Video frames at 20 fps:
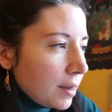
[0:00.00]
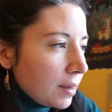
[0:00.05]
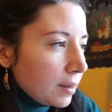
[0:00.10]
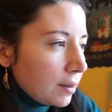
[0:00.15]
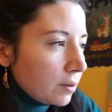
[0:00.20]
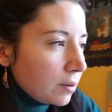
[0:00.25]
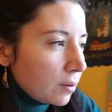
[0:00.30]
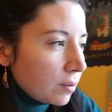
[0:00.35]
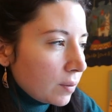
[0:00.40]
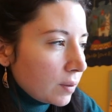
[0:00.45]

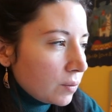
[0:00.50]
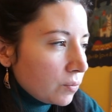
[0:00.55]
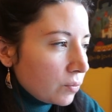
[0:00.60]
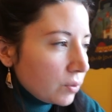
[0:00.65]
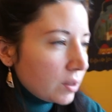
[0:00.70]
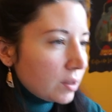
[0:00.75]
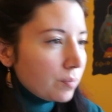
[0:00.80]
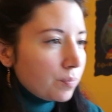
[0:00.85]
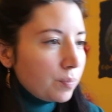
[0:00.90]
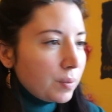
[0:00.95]
You know, and
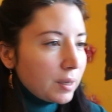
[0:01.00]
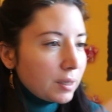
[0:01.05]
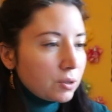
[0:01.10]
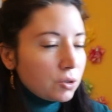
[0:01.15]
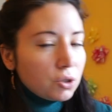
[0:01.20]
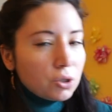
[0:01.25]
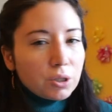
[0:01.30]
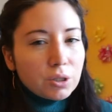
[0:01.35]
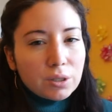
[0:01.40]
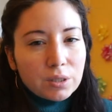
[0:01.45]
with the
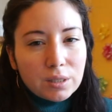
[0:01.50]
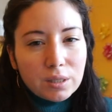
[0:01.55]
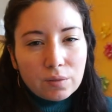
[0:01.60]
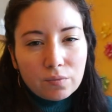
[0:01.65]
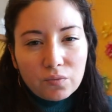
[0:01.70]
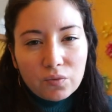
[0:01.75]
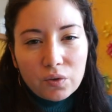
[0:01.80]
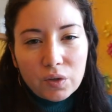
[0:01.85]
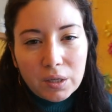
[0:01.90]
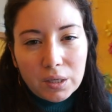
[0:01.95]
pictures, the
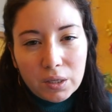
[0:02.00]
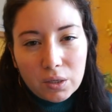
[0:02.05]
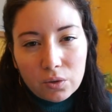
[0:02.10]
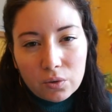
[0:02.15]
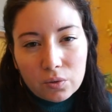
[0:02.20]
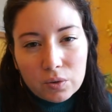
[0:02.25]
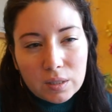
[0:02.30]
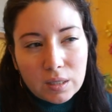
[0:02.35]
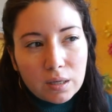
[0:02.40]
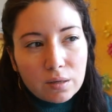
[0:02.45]

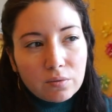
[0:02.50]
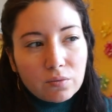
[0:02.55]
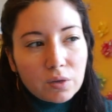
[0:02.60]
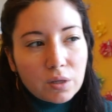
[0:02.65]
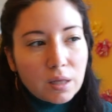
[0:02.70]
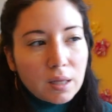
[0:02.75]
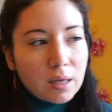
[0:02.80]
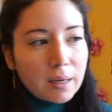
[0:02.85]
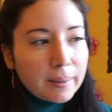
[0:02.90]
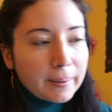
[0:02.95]
videos and
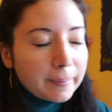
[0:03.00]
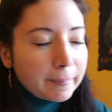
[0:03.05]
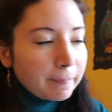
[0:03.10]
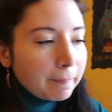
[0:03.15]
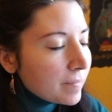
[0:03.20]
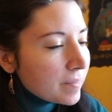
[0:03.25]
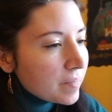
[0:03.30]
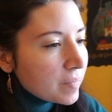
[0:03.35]
everything.